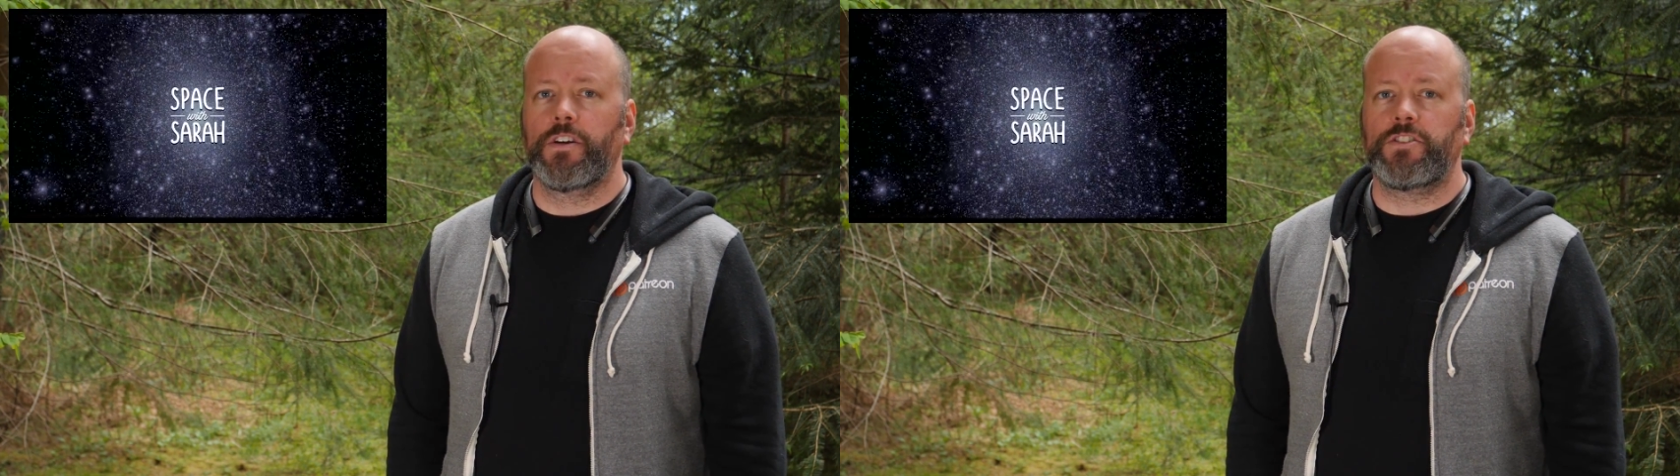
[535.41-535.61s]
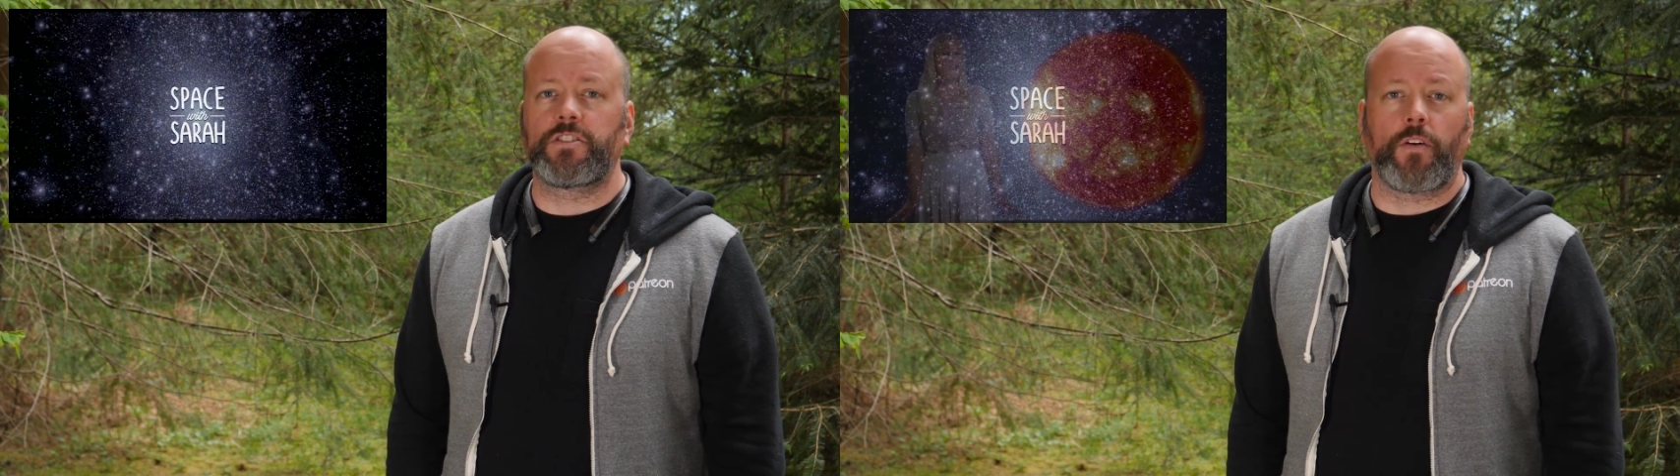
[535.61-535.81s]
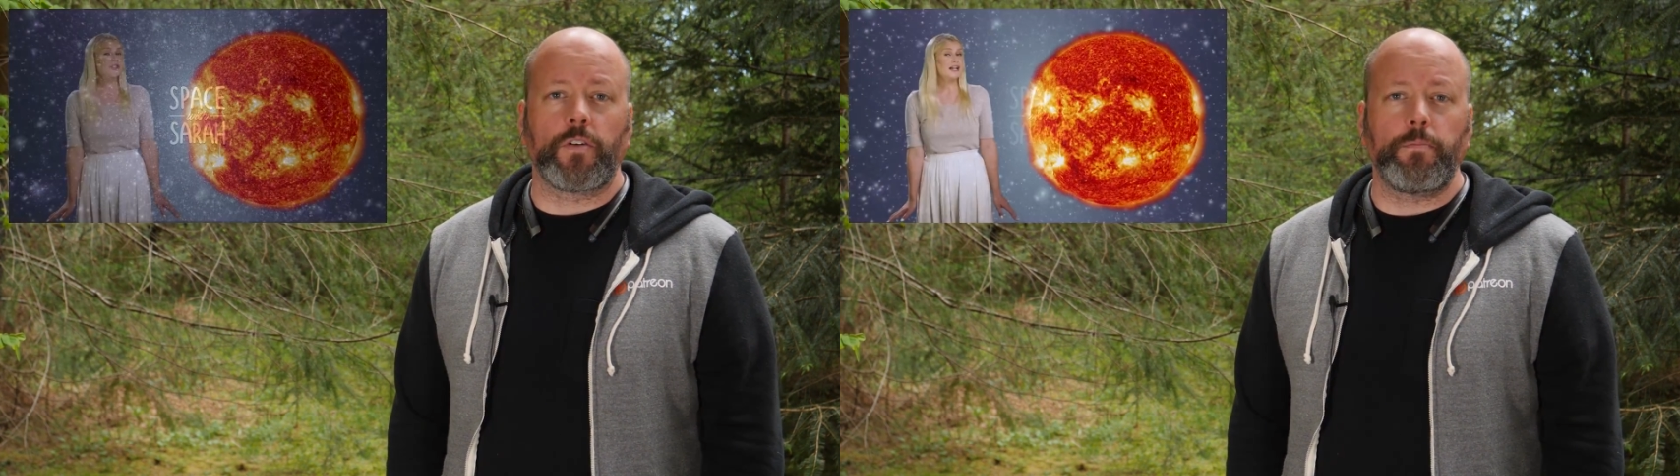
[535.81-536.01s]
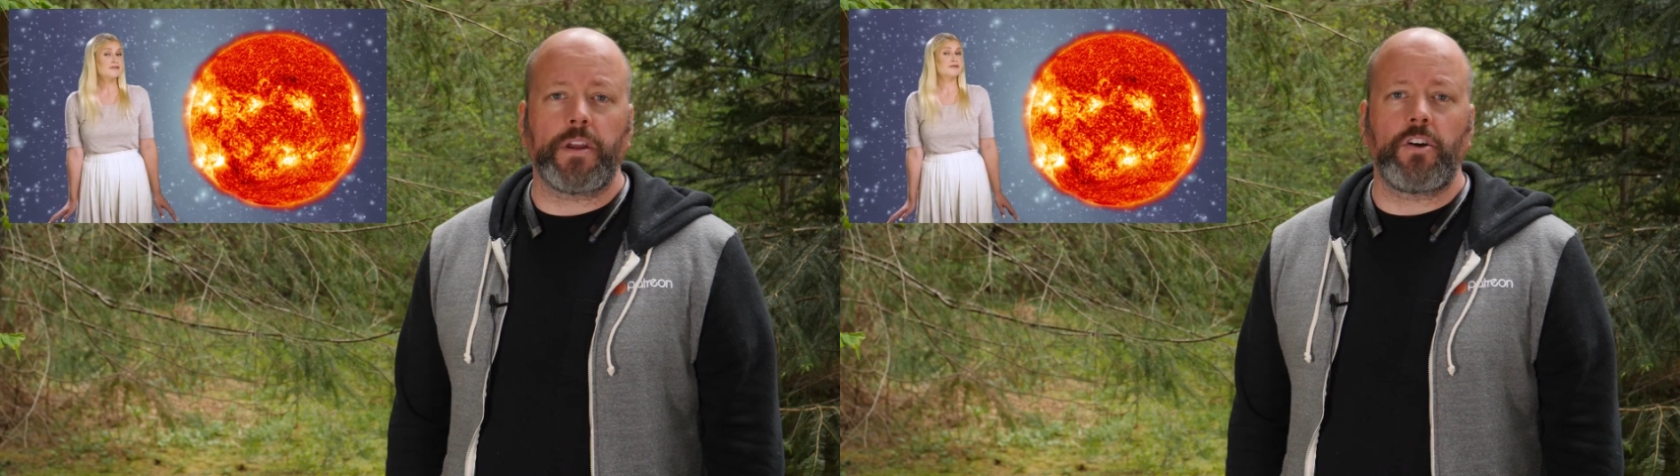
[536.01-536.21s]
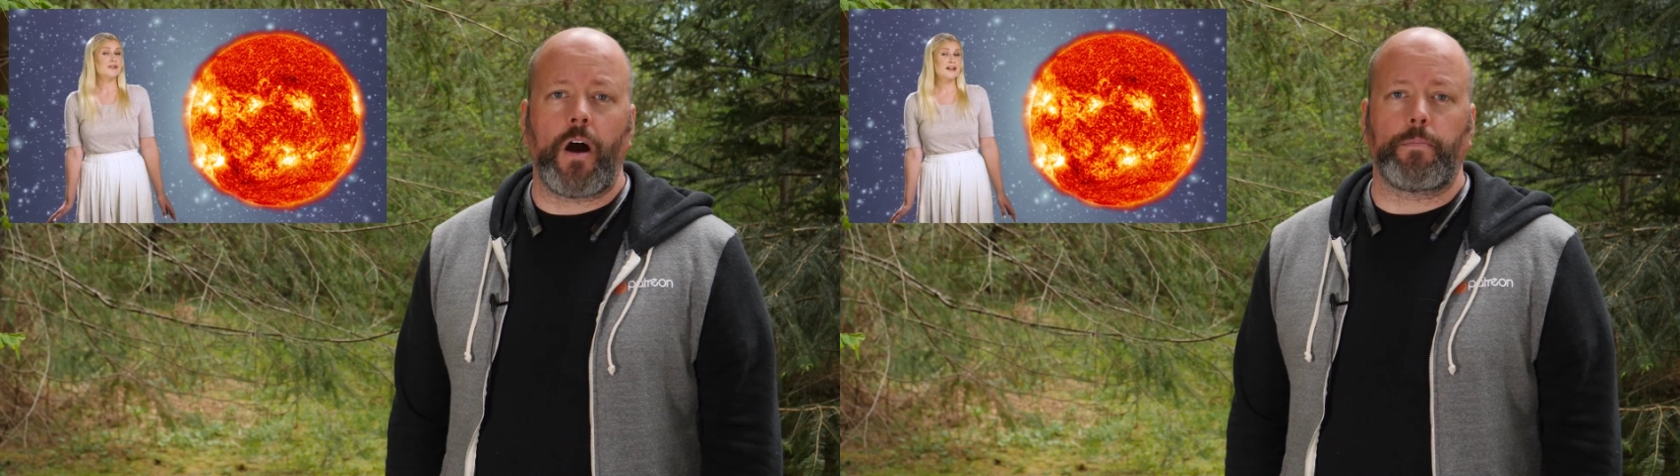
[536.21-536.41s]
She's covering
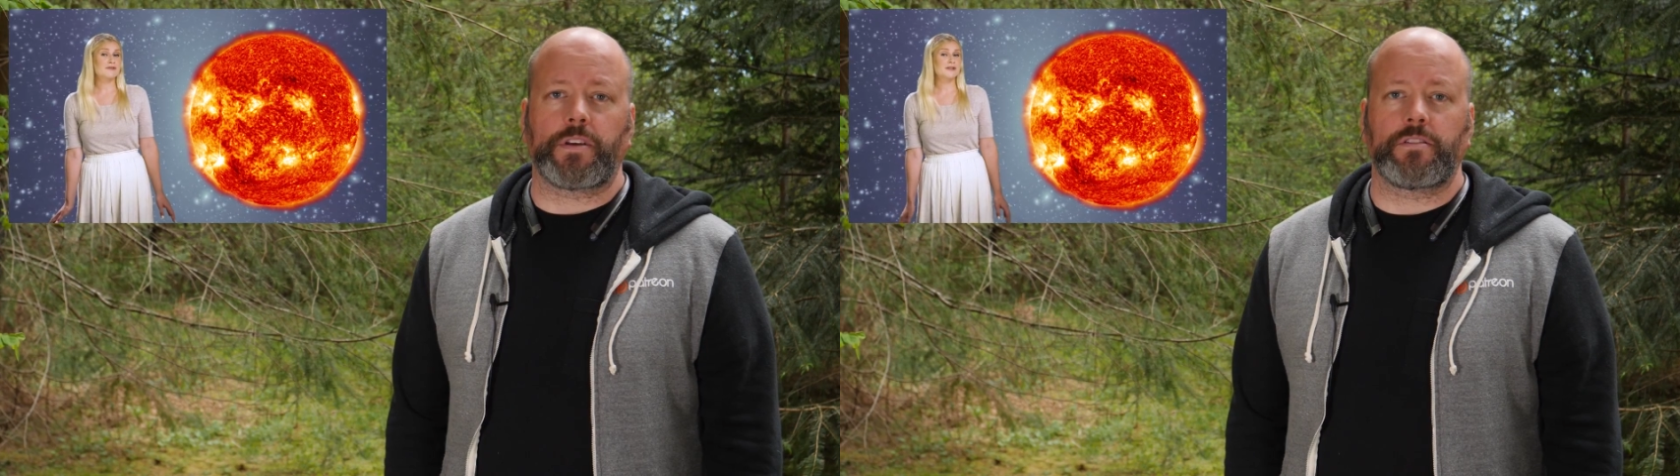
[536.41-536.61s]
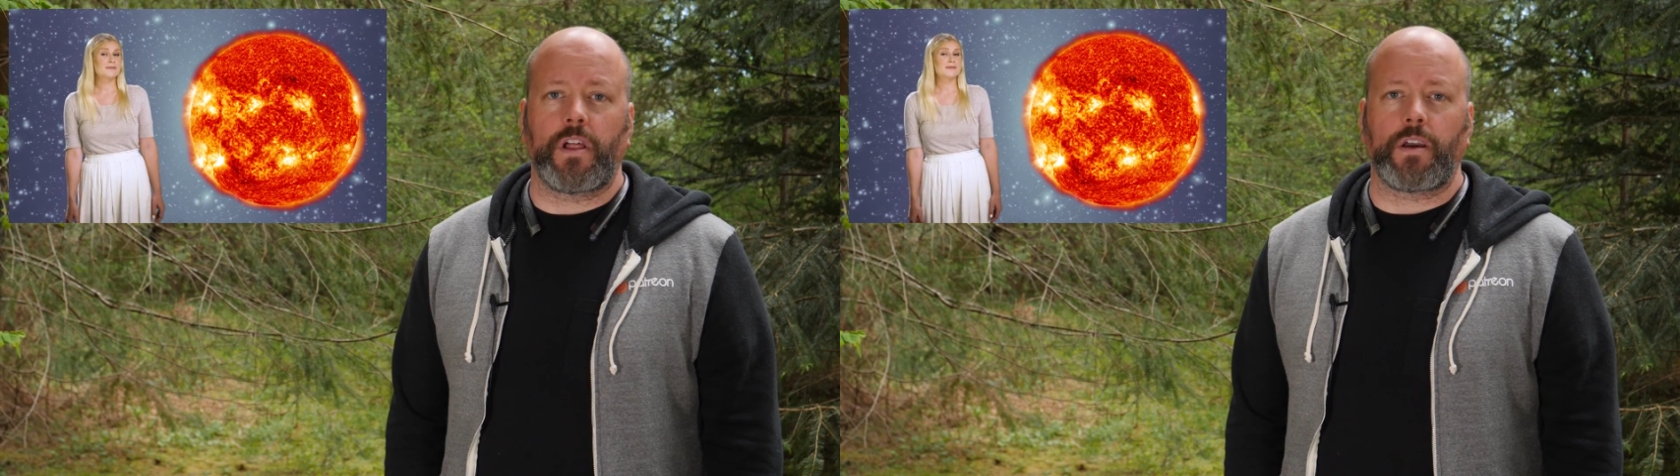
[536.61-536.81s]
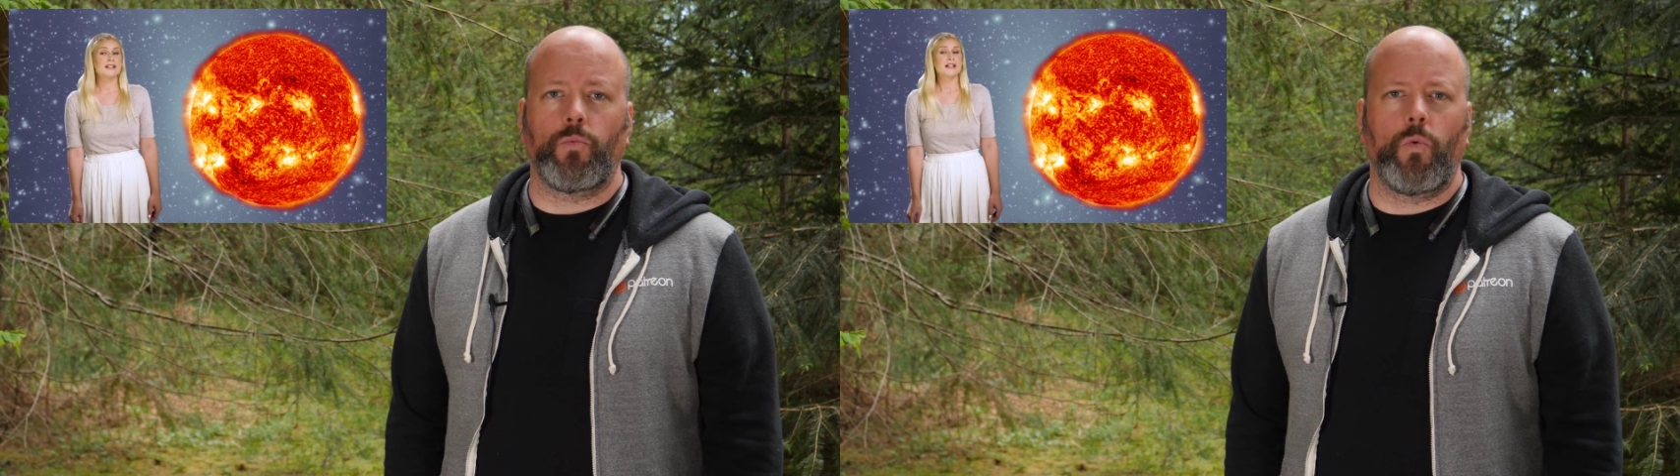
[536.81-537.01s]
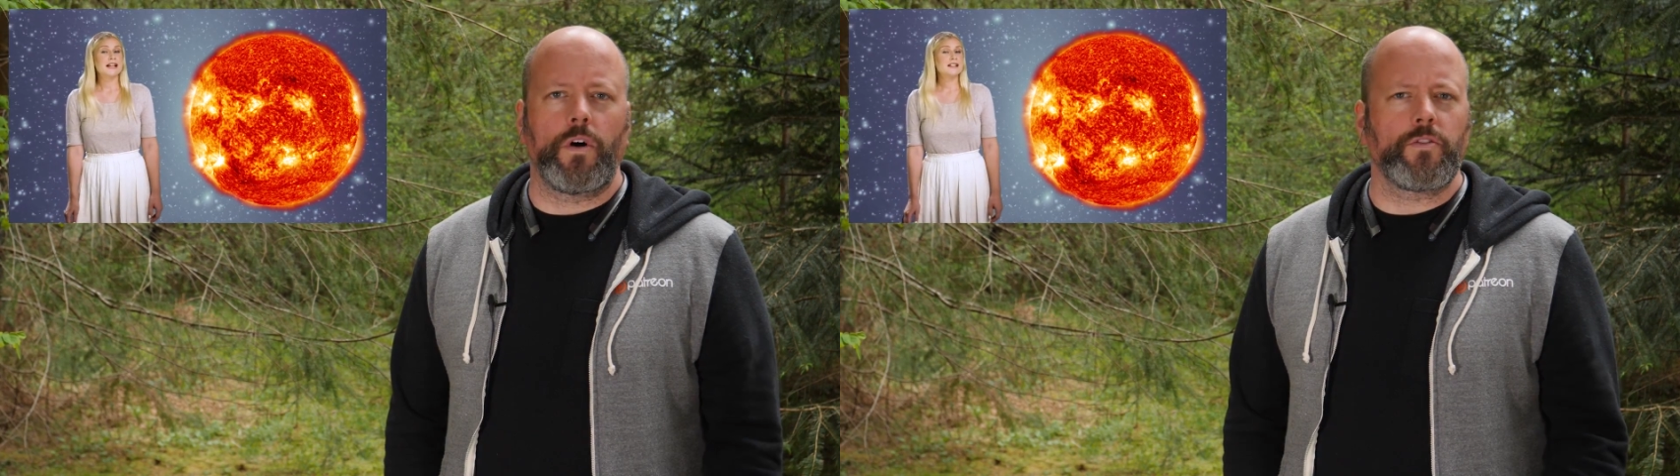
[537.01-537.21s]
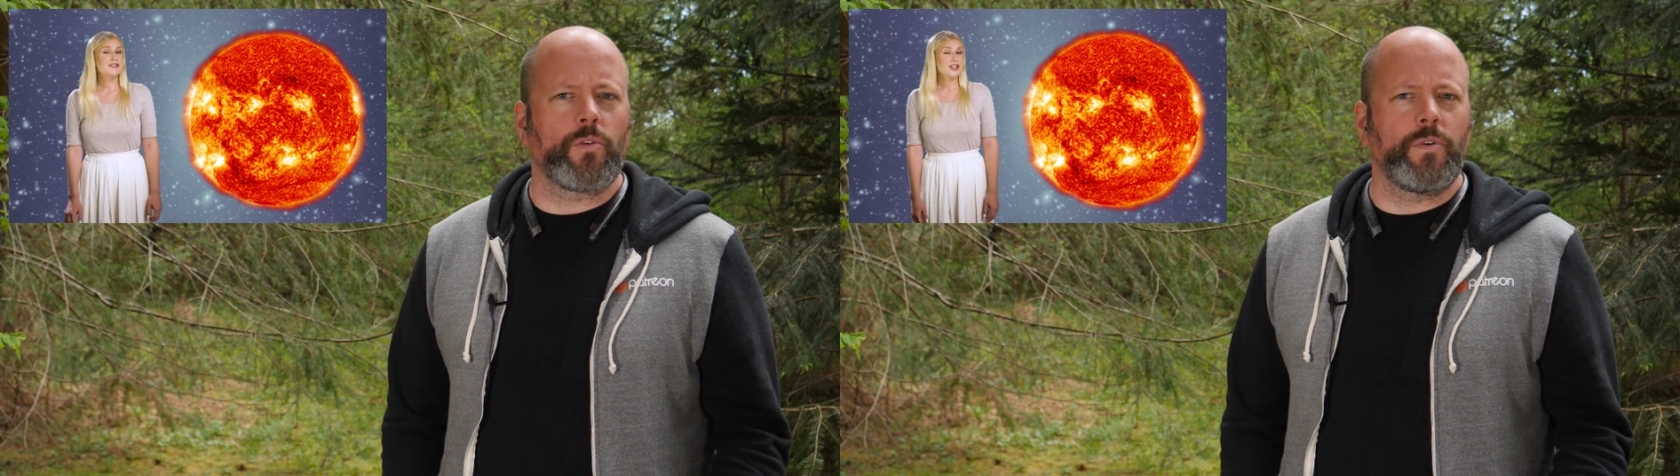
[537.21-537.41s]
big topics like wondering